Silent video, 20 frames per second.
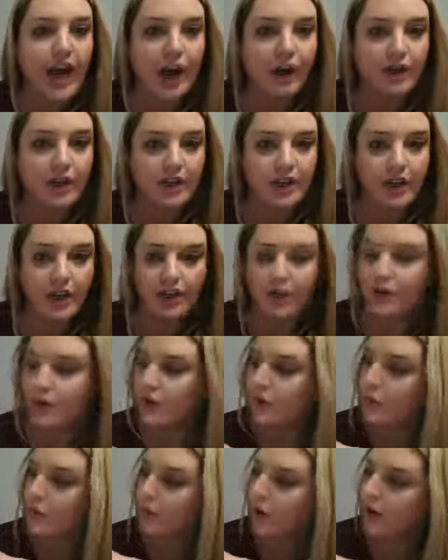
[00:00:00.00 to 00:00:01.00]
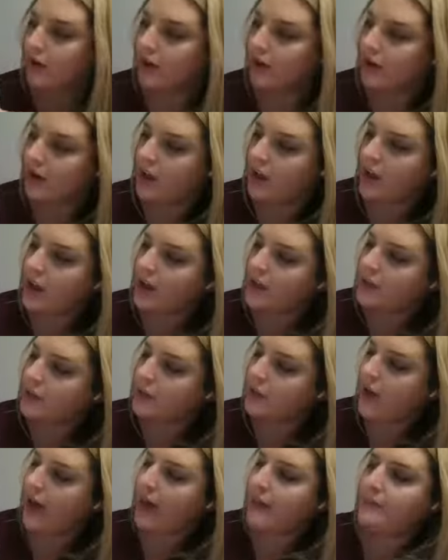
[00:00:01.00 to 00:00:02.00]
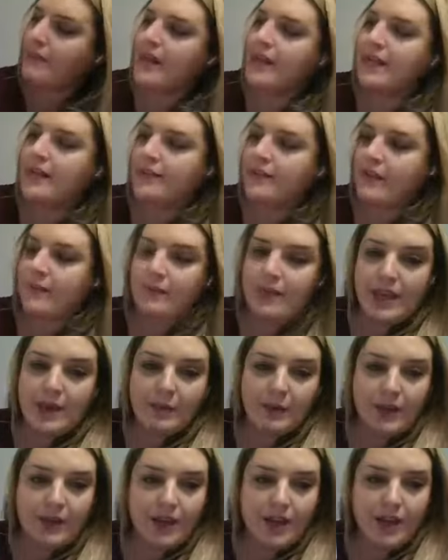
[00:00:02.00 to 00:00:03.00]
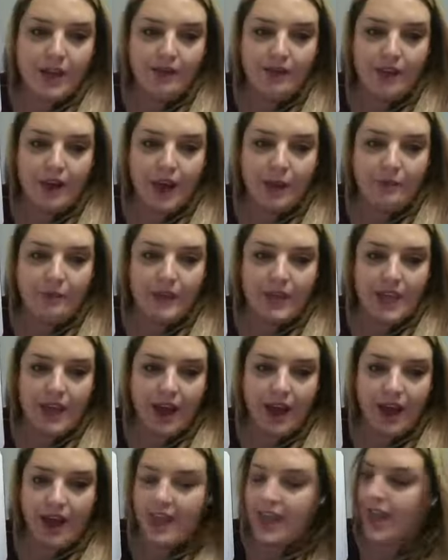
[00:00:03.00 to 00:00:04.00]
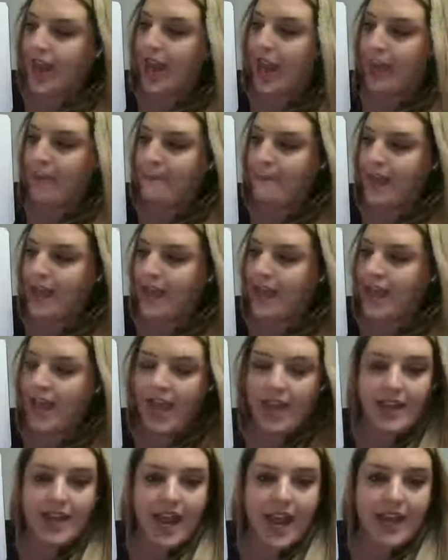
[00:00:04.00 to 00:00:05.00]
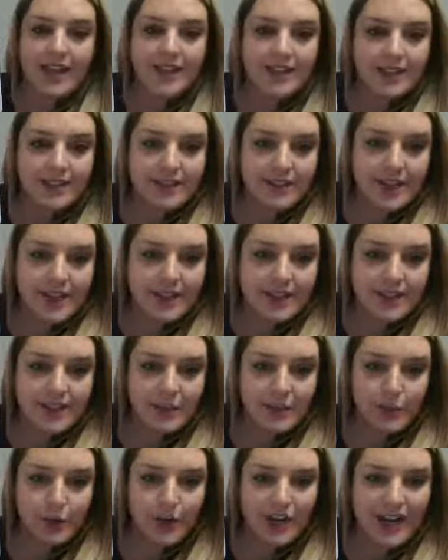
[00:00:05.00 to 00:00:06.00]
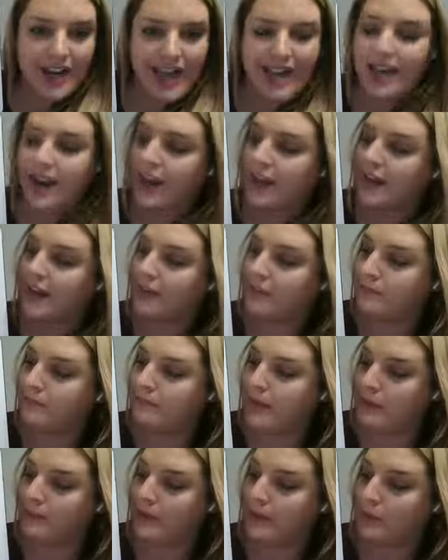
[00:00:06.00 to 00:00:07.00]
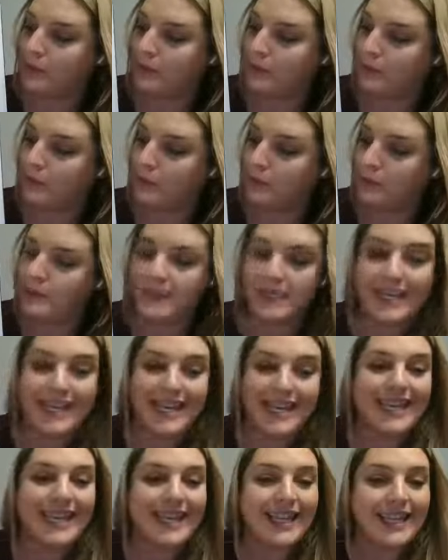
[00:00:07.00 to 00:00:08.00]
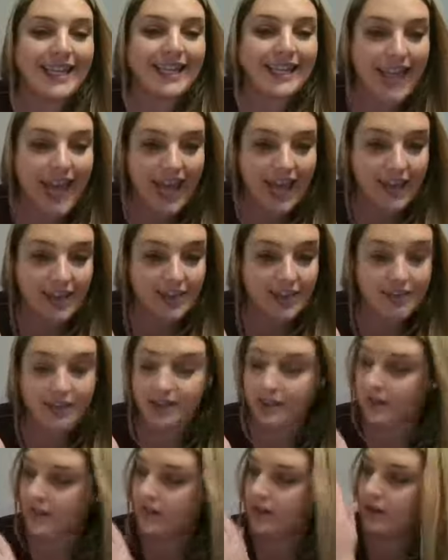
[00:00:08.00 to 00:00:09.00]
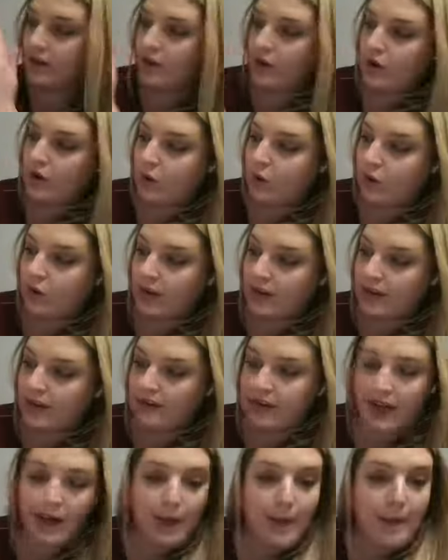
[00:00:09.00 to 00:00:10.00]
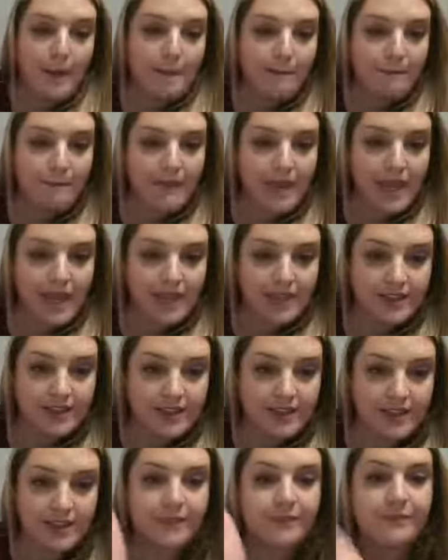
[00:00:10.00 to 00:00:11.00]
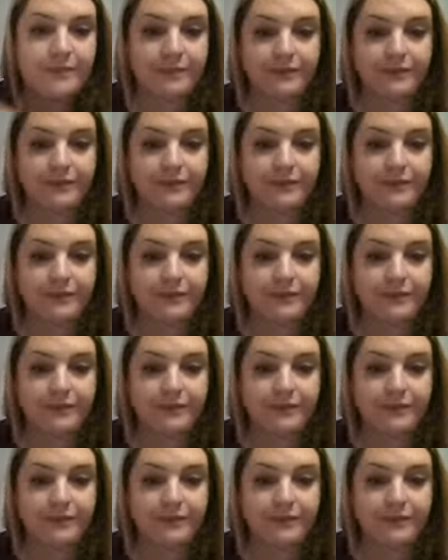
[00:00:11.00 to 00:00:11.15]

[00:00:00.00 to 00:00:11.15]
out an unknown word. So I might even be able to cover up the I, M, and S in this word, and I might be able to see lead or even miss.